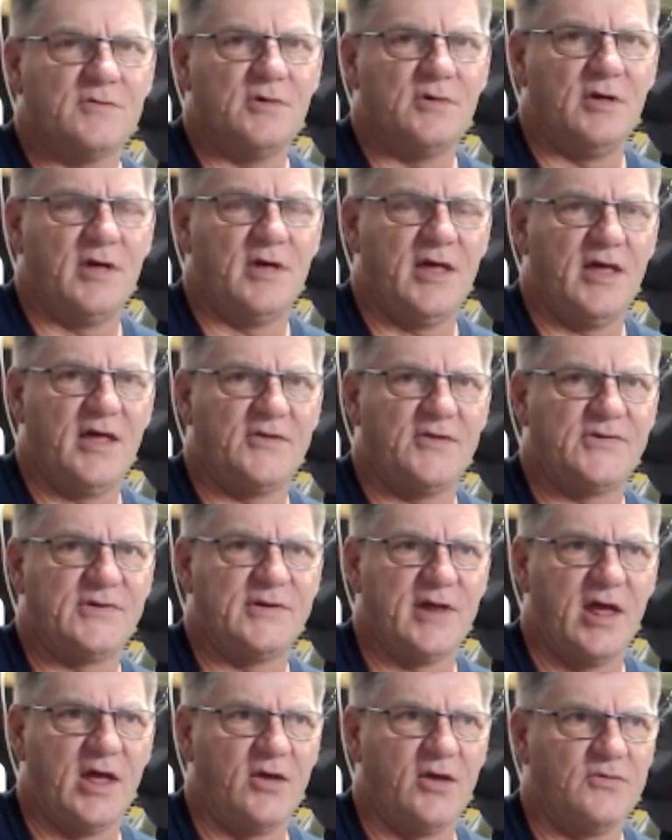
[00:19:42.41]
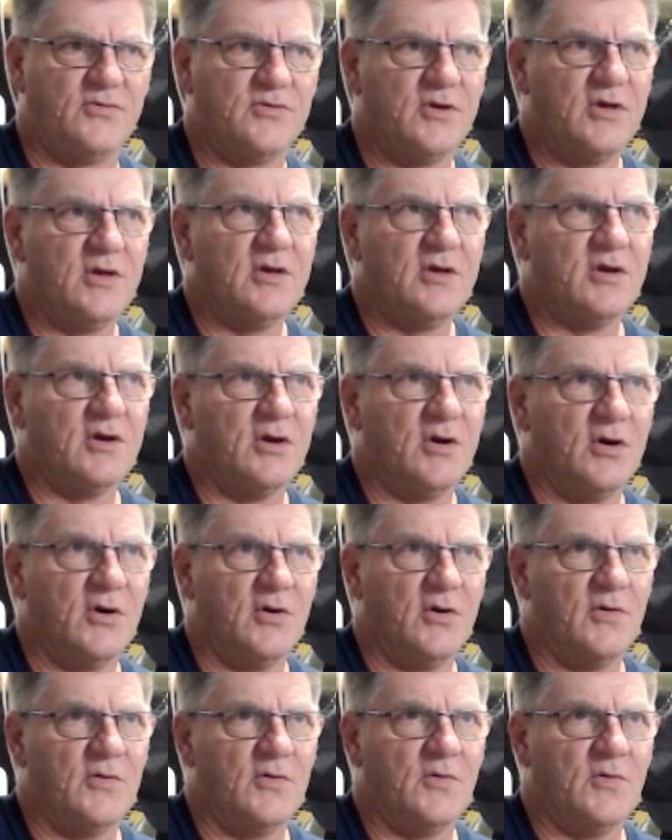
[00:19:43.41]
Well, as you know,
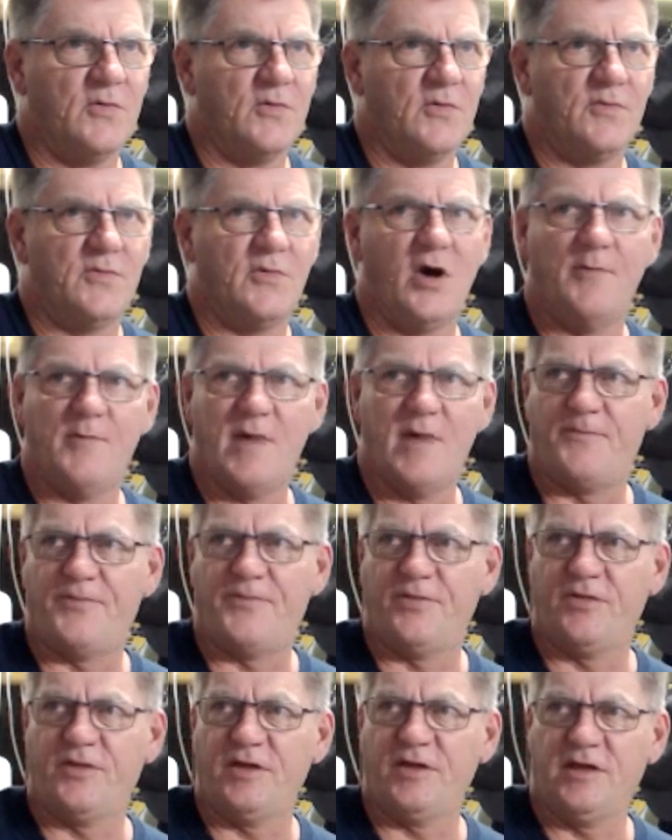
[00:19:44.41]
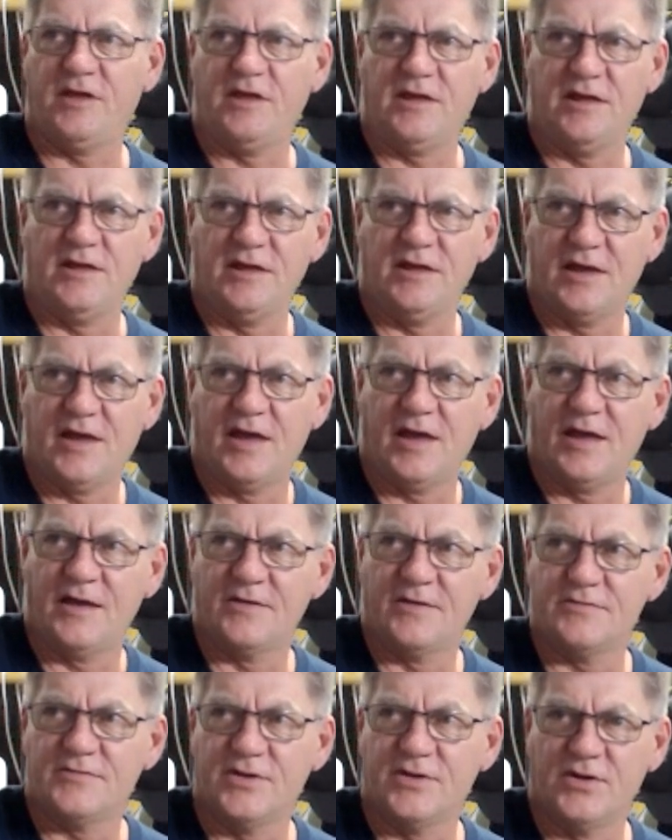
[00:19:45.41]
I'm up in
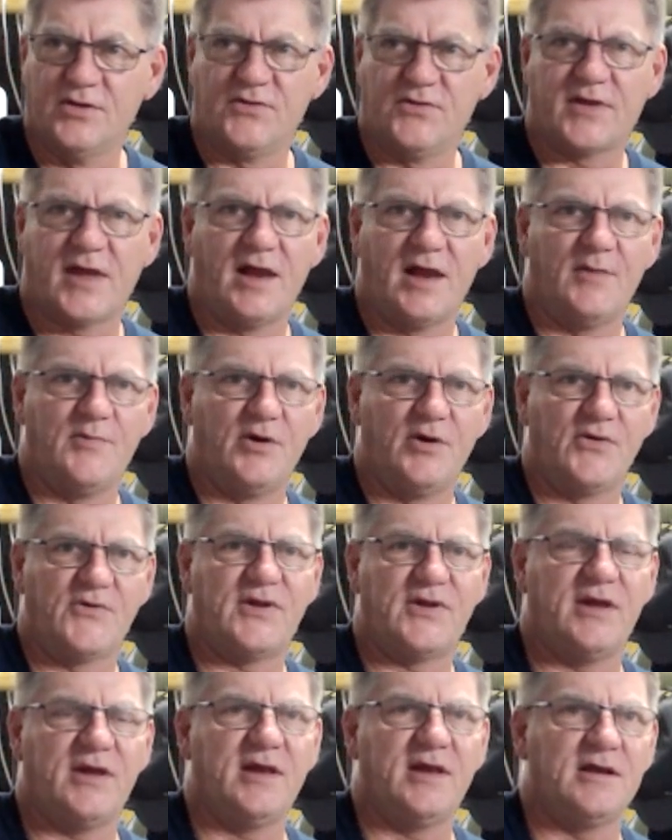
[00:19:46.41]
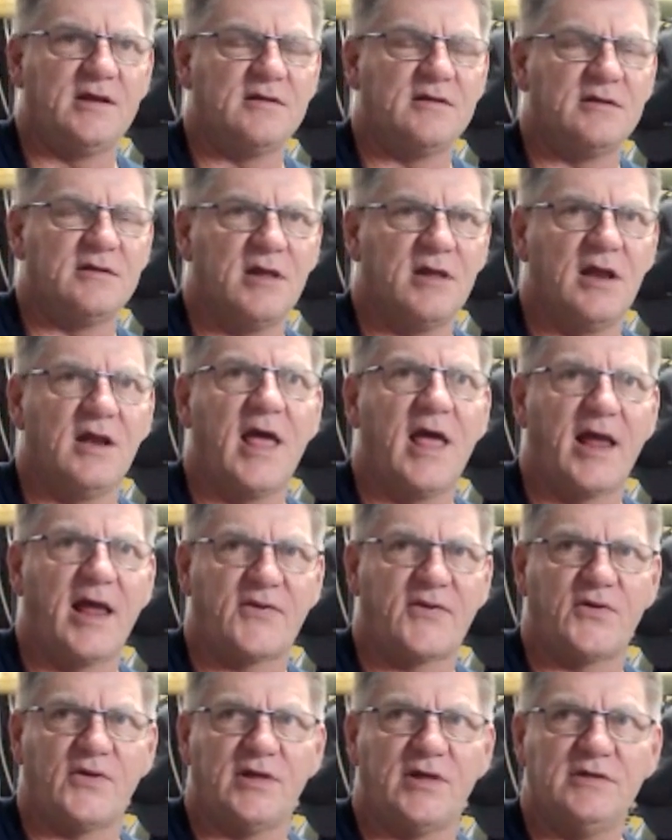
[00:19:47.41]
the huge Colorbond shed, and it
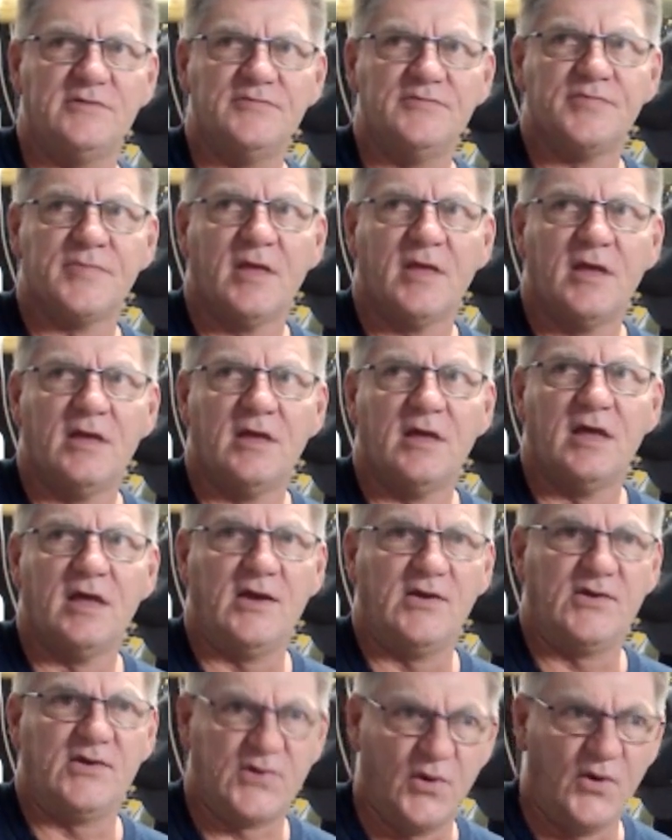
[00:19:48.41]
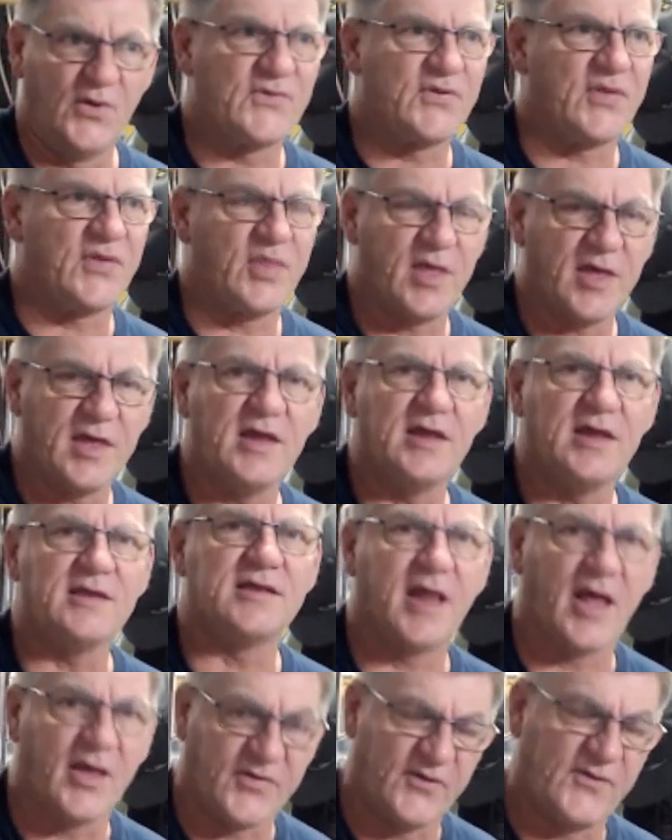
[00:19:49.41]
actually ensures that the
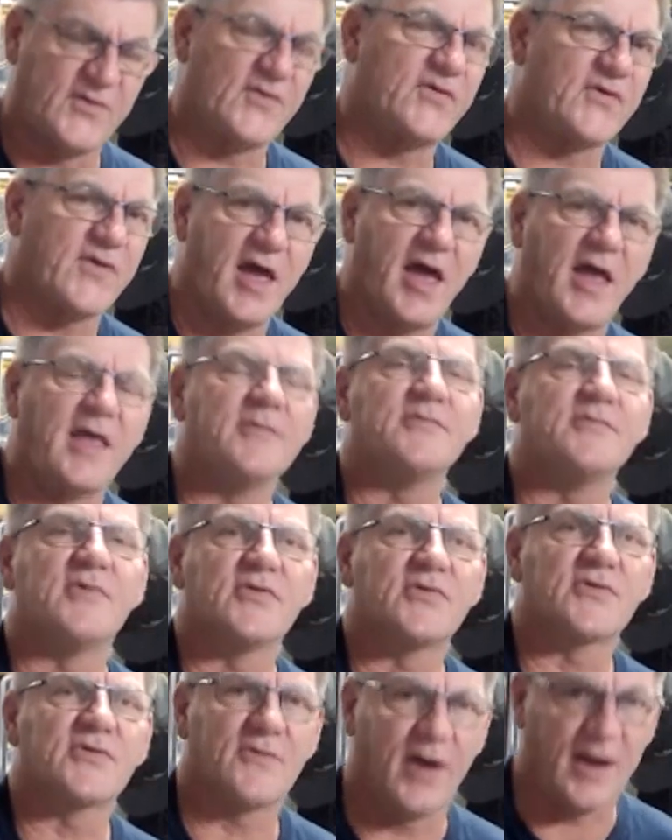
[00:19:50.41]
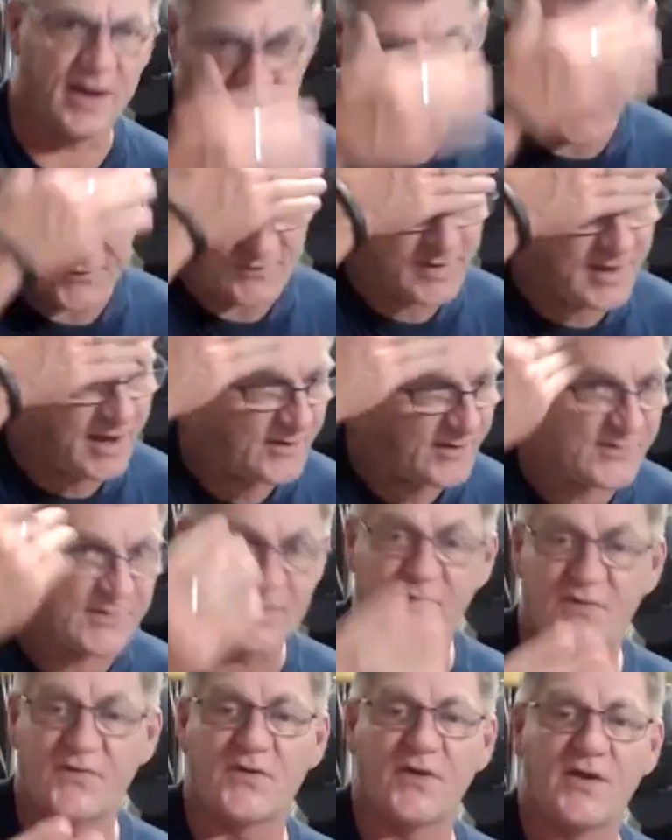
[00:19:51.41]
heat doesn't escape. It's great, as you
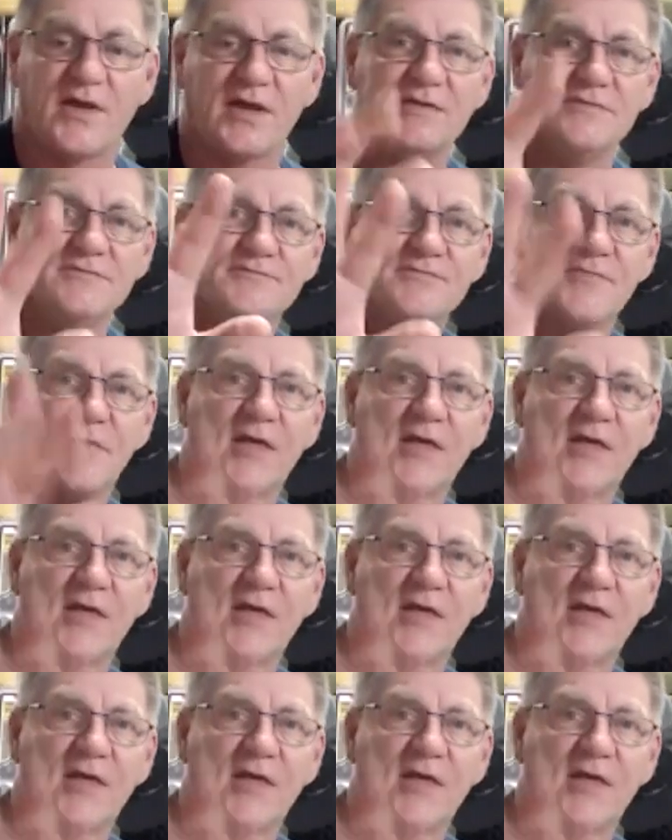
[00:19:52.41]
can see,